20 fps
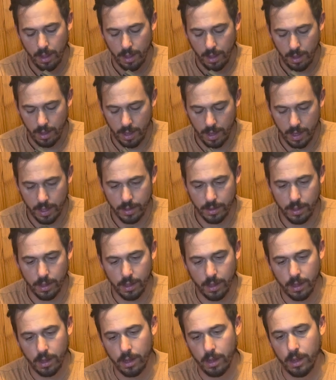and
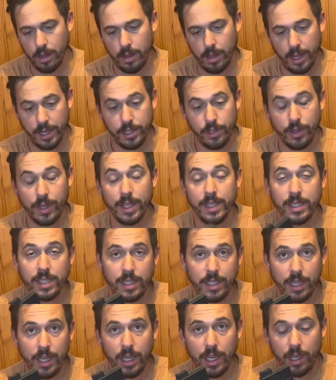as you can
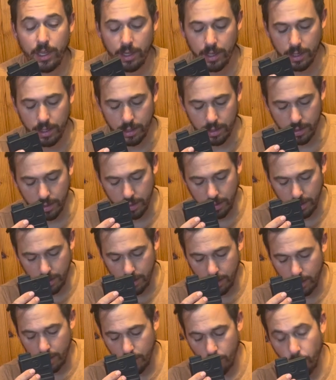see here,
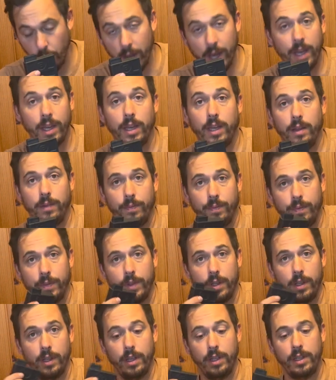why
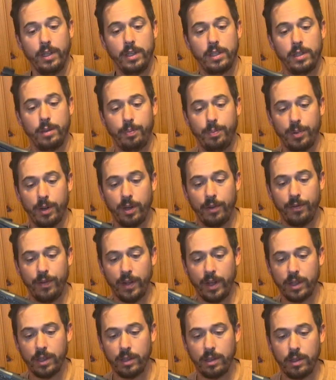it is a
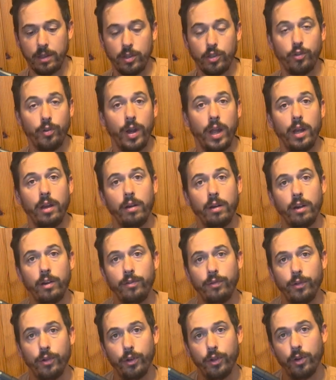perfect trainer
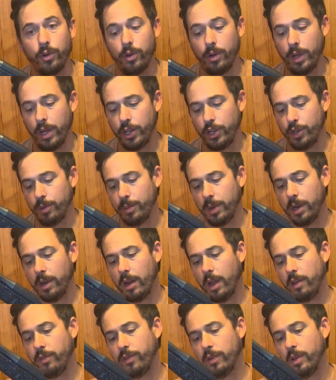for your HMR
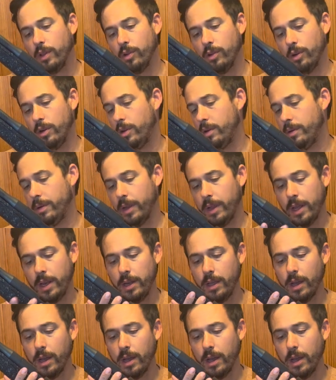rifle or any